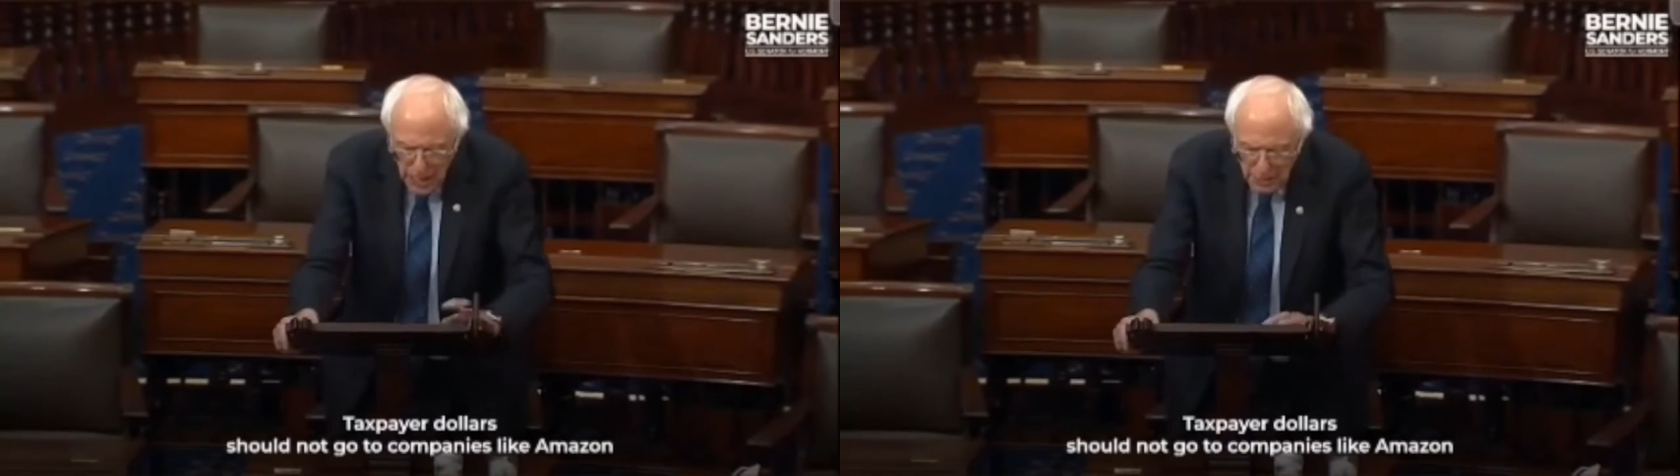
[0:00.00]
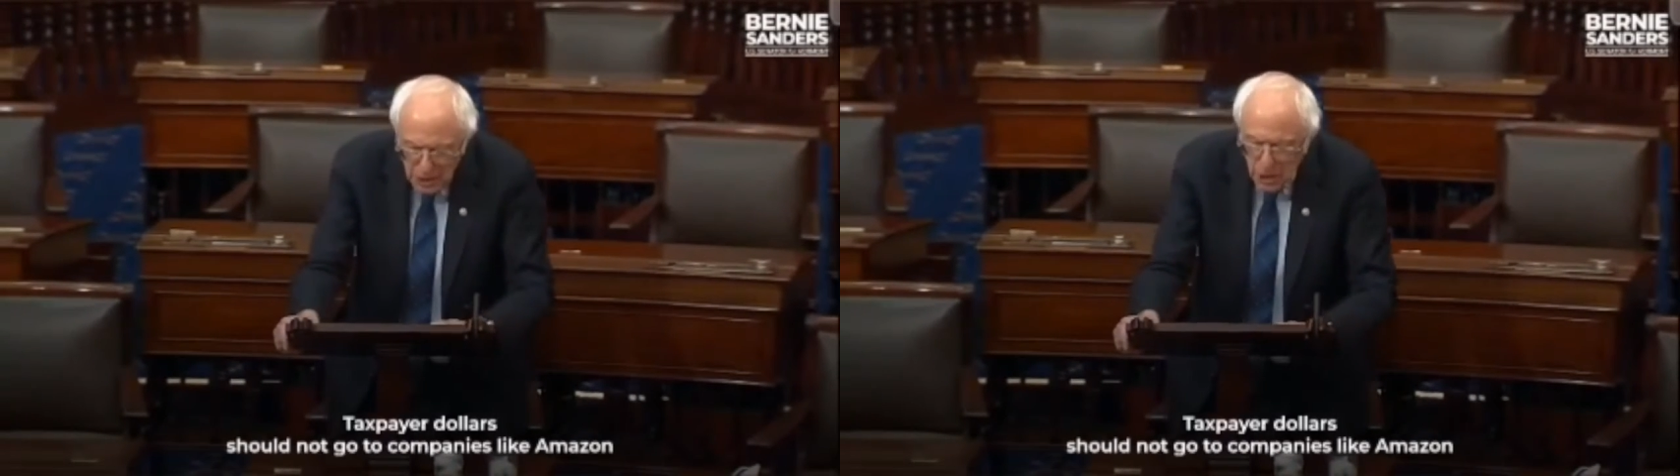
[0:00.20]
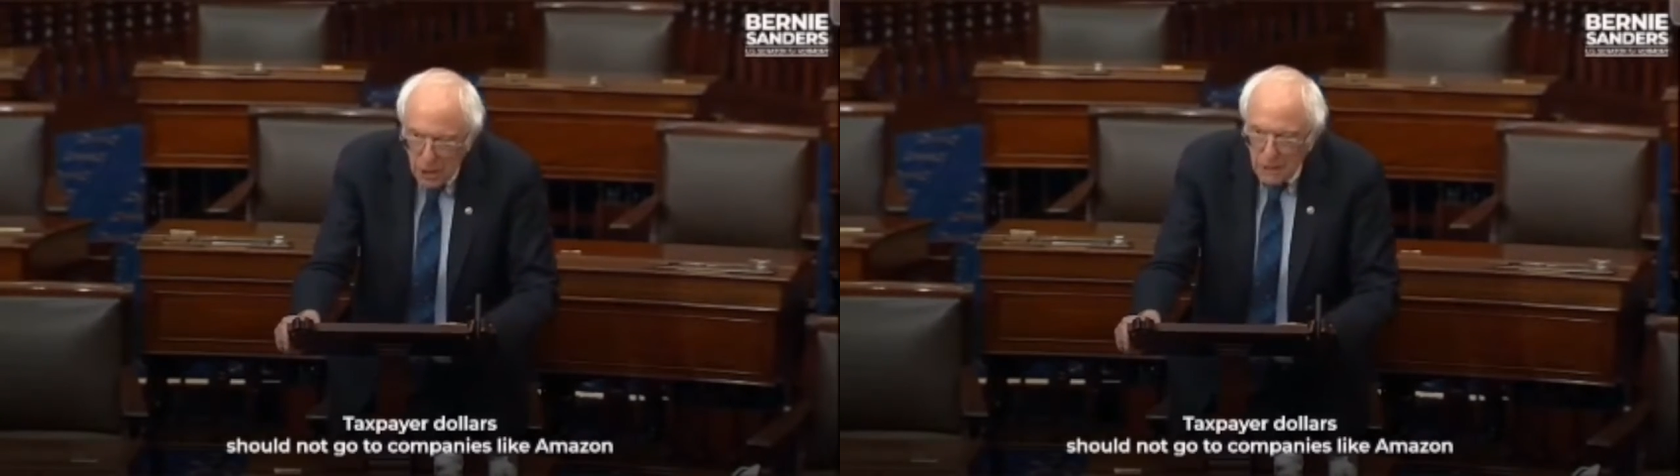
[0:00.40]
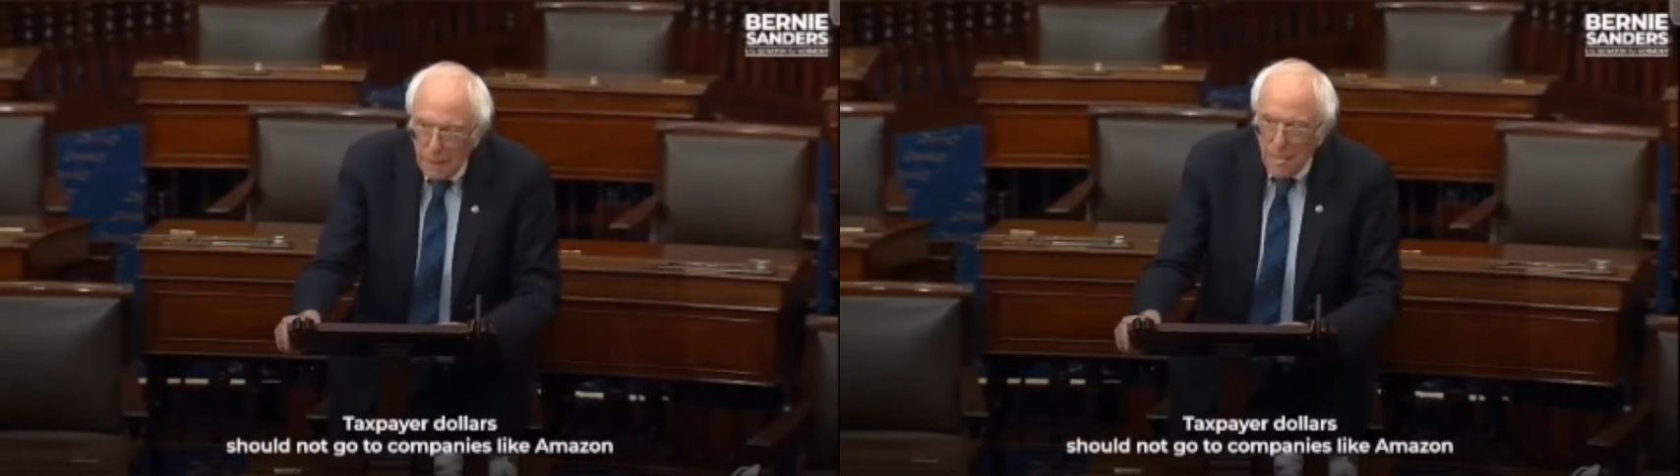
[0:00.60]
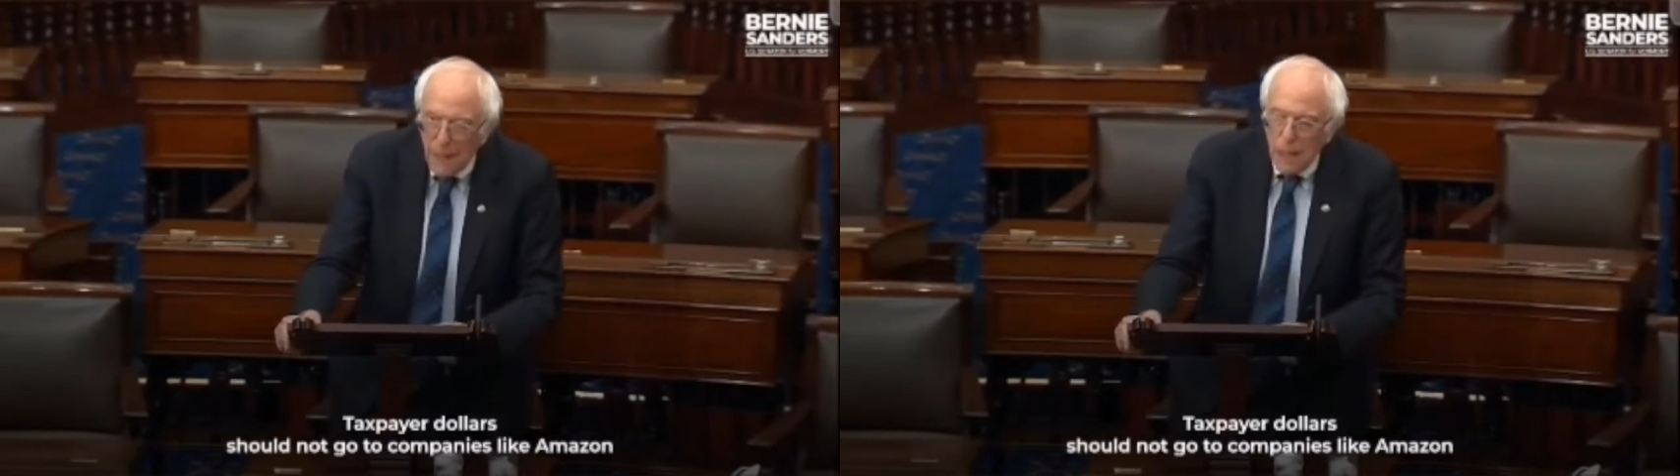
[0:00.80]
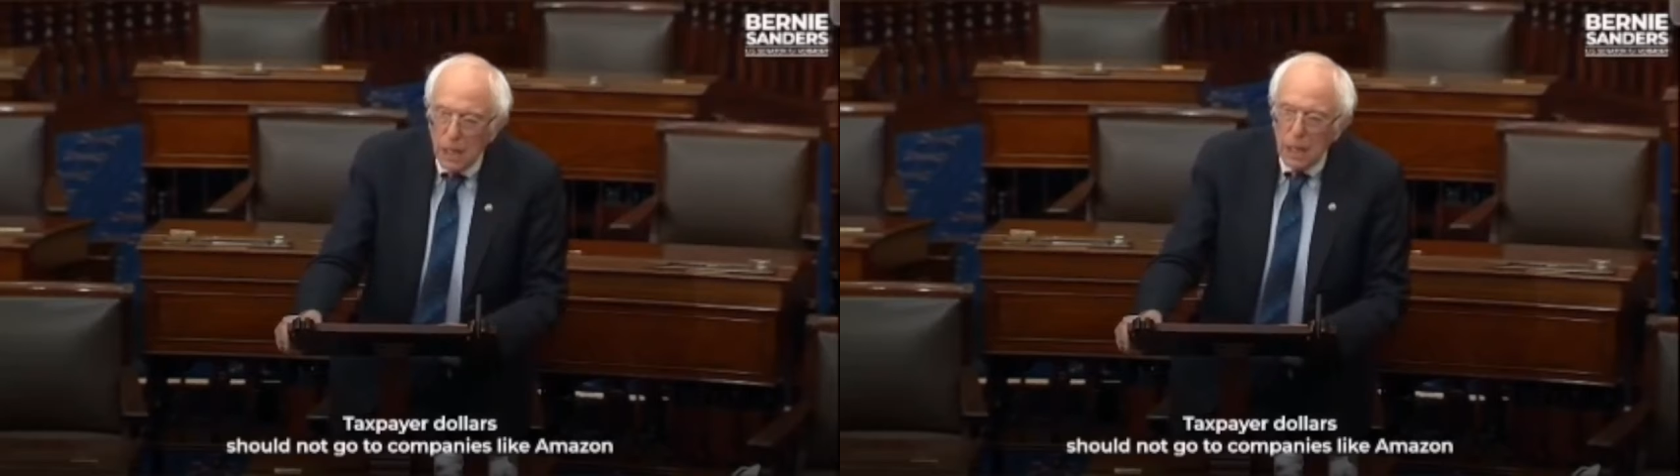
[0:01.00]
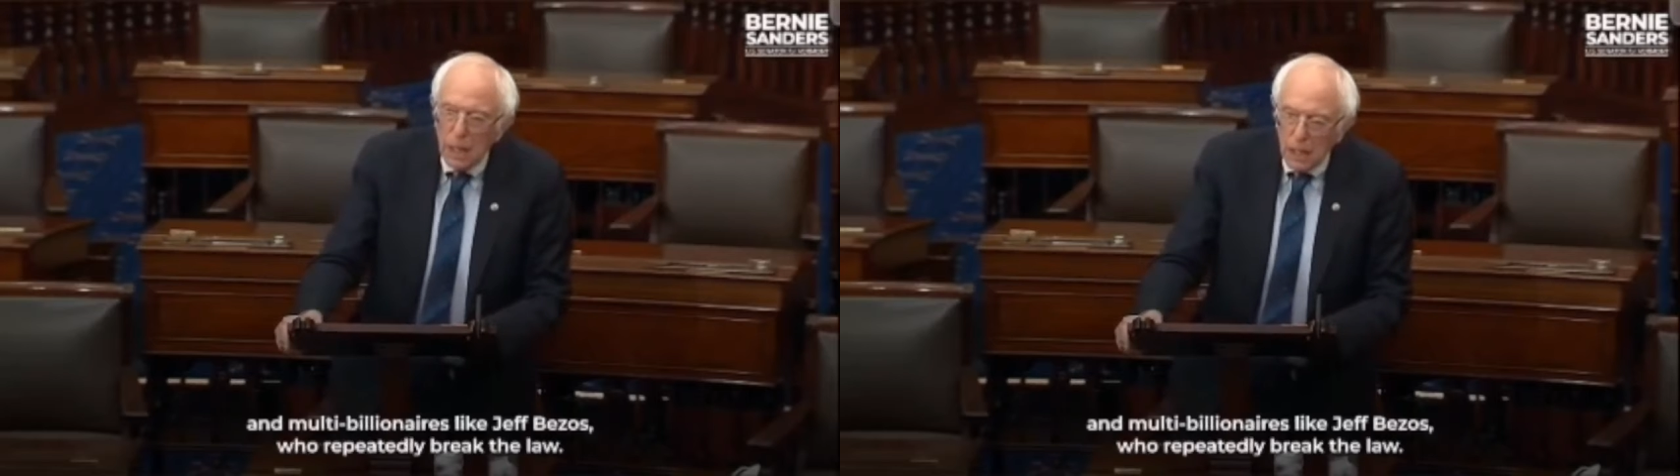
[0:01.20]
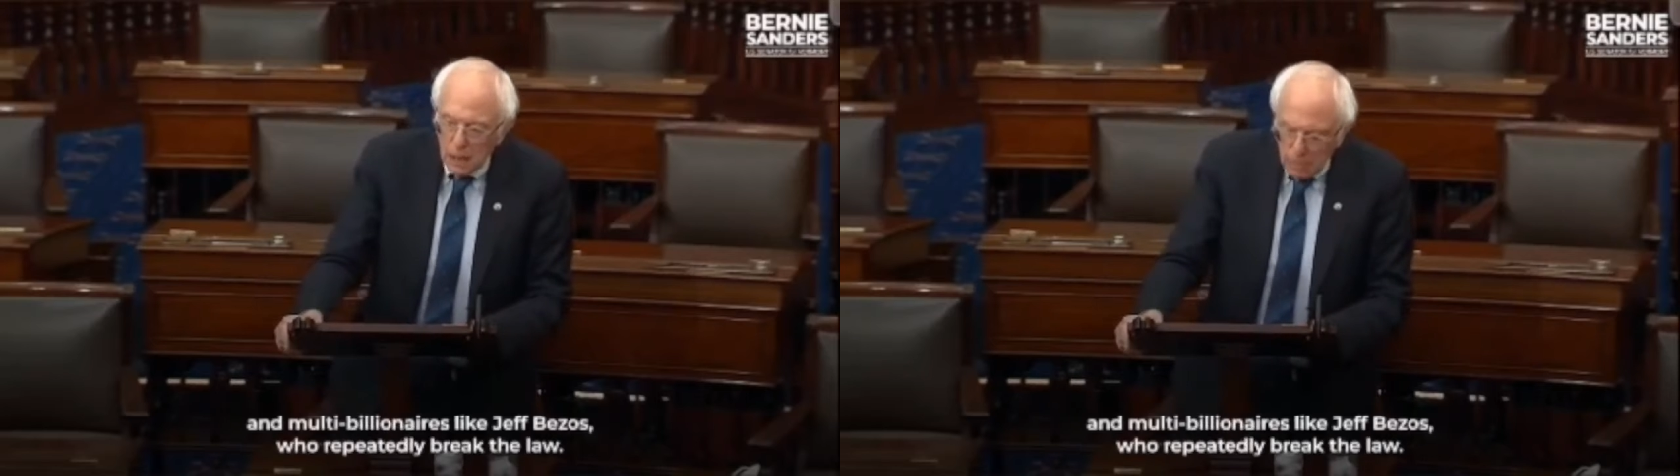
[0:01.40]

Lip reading: Amazon and